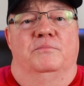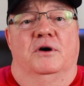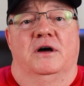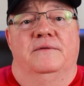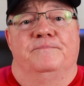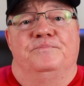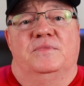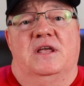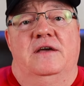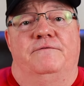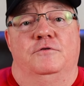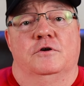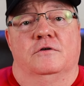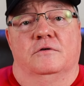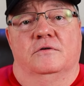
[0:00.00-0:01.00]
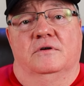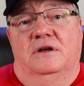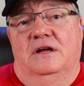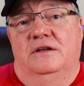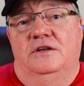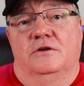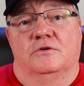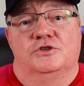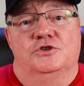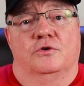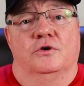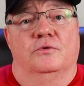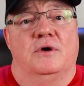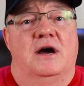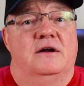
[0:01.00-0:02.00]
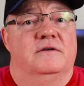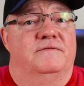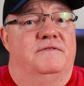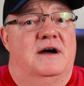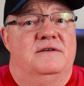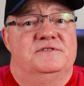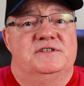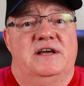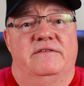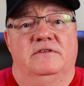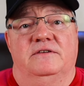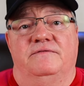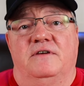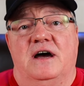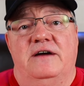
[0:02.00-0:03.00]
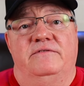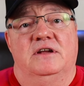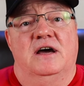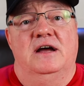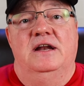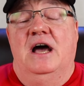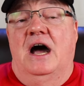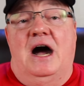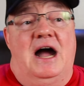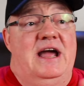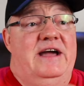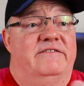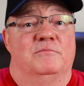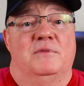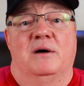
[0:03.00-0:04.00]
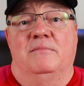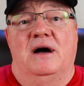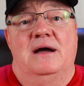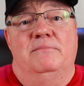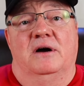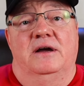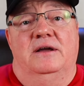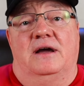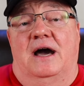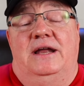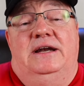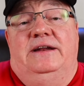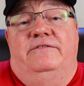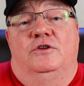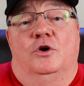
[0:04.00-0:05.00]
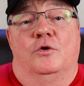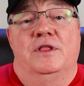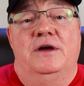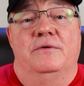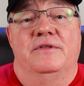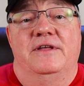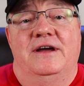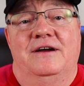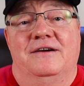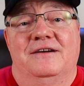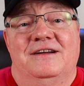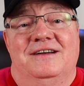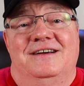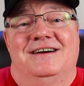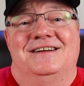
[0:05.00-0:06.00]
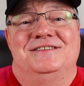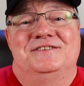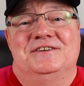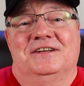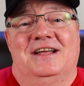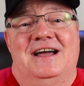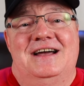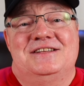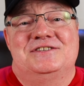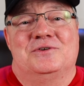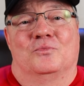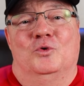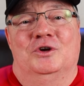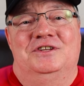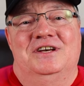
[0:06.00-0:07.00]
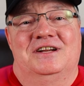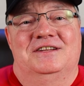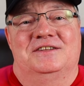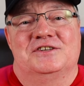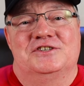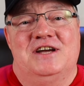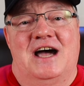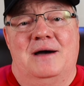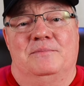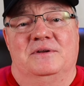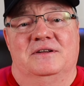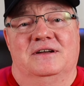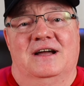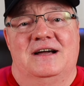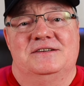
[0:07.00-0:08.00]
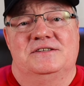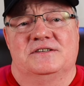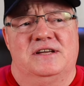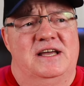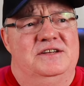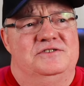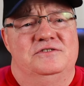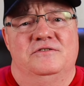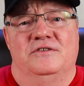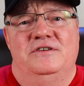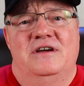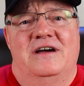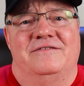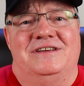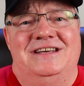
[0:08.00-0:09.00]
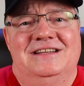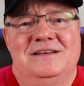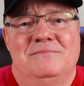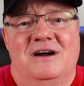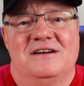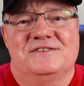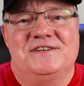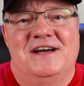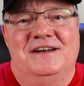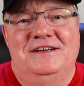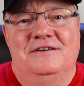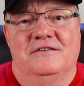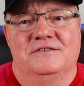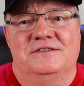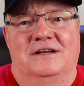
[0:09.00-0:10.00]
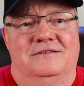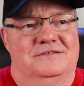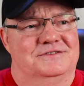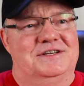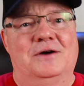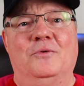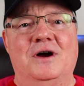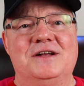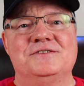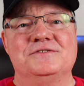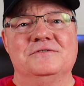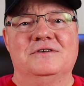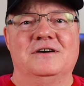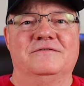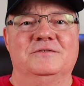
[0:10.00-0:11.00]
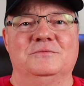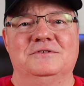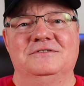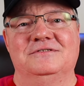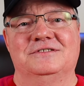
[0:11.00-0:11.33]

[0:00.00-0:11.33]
But if you're, a shorter rider, 5'7" to 5'9", I have them on my bike. I didn't even know they were there until I had some work done at the shop, and the guy says, "Hey, did you know you have Healy bars on here?" I was like, "Is that why it's so comfortable?"